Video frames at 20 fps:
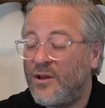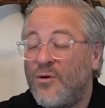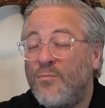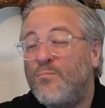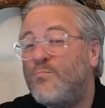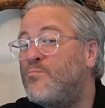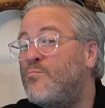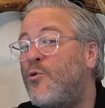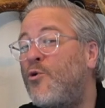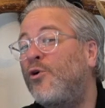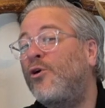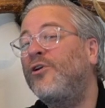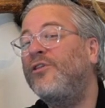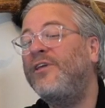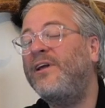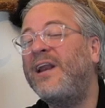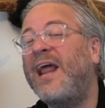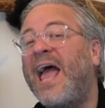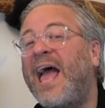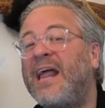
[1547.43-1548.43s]
More
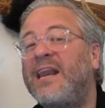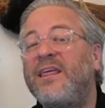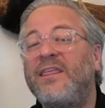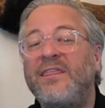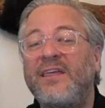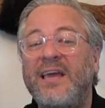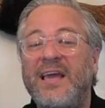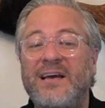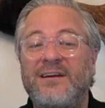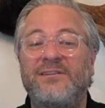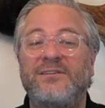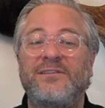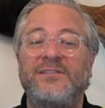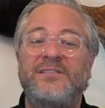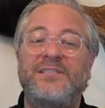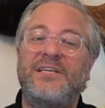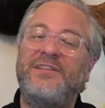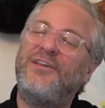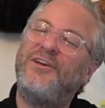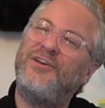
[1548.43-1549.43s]
than anything
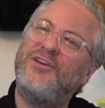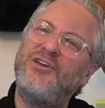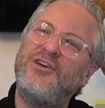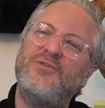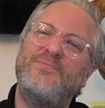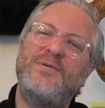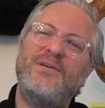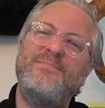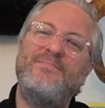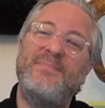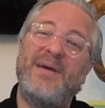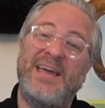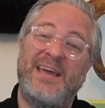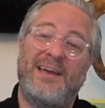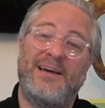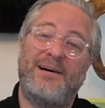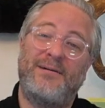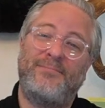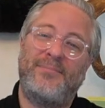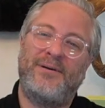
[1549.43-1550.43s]
else in the human
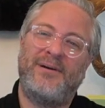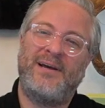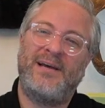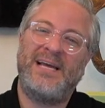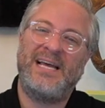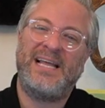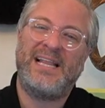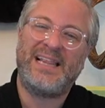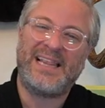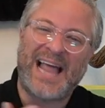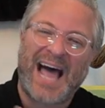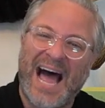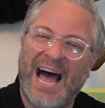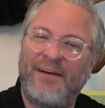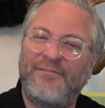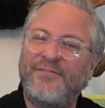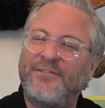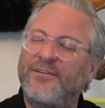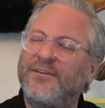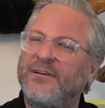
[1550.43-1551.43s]
makeup,
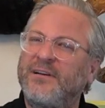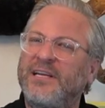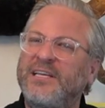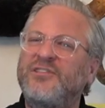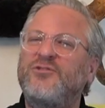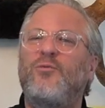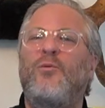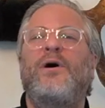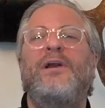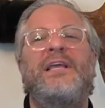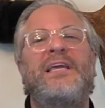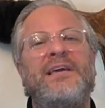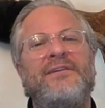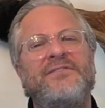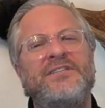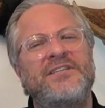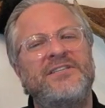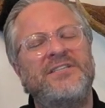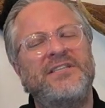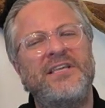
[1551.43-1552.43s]
laughter is what
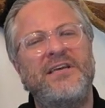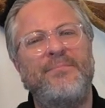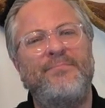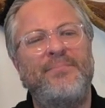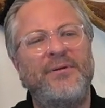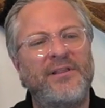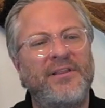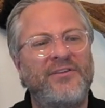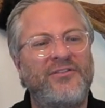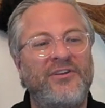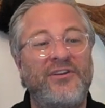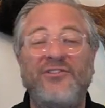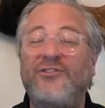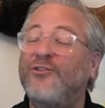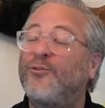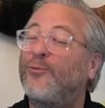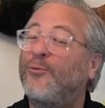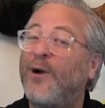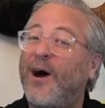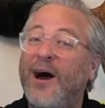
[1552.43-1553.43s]
gives us the ability to
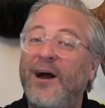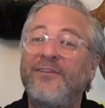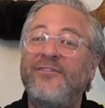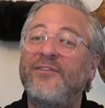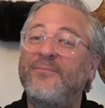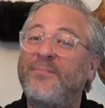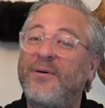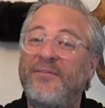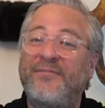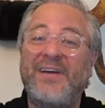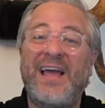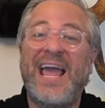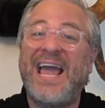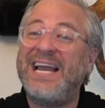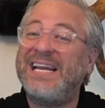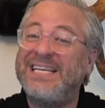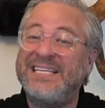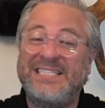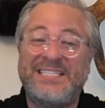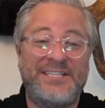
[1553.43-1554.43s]
rise above
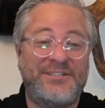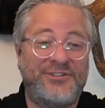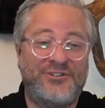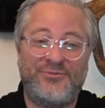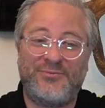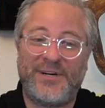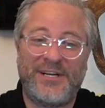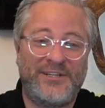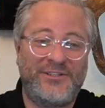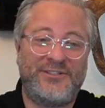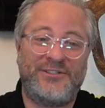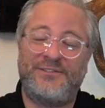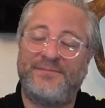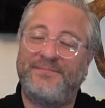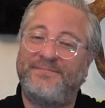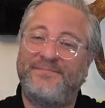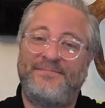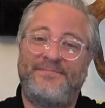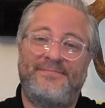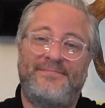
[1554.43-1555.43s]
any situation.
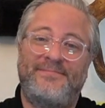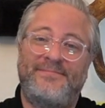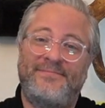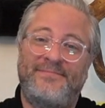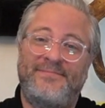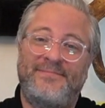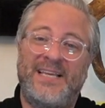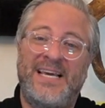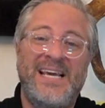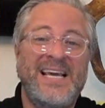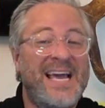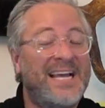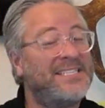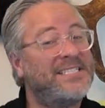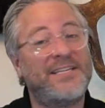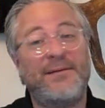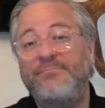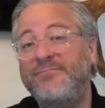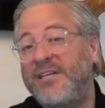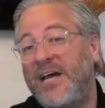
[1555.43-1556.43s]
And
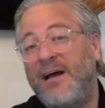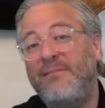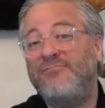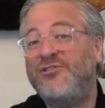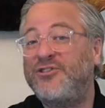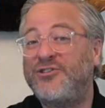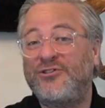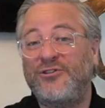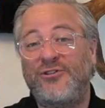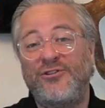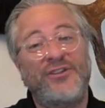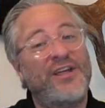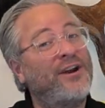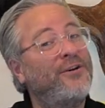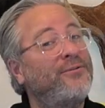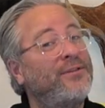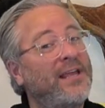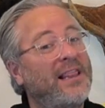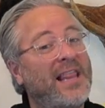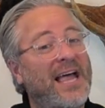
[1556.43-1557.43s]
sometimes, sure, that
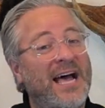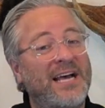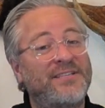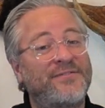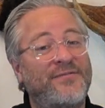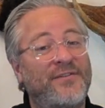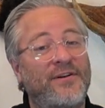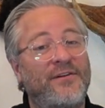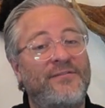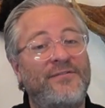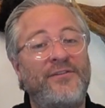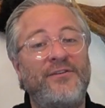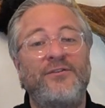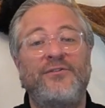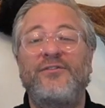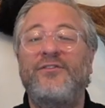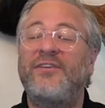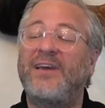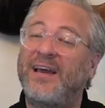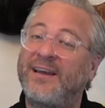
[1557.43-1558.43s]
only lasts for a few
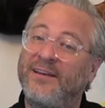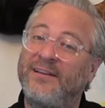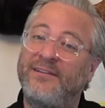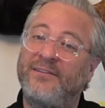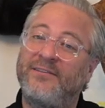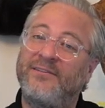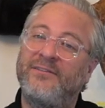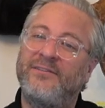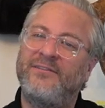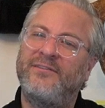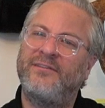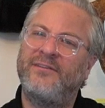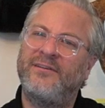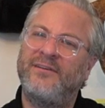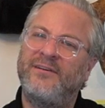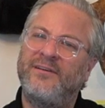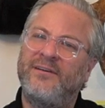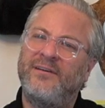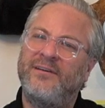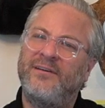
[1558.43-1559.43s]
seconds,
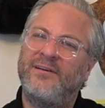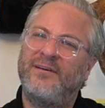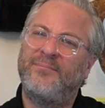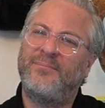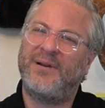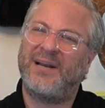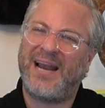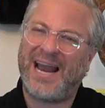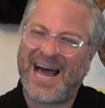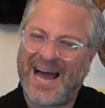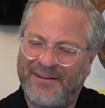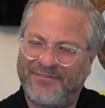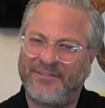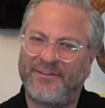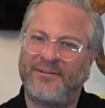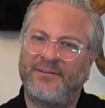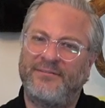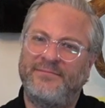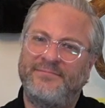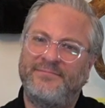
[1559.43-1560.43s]
but laughter.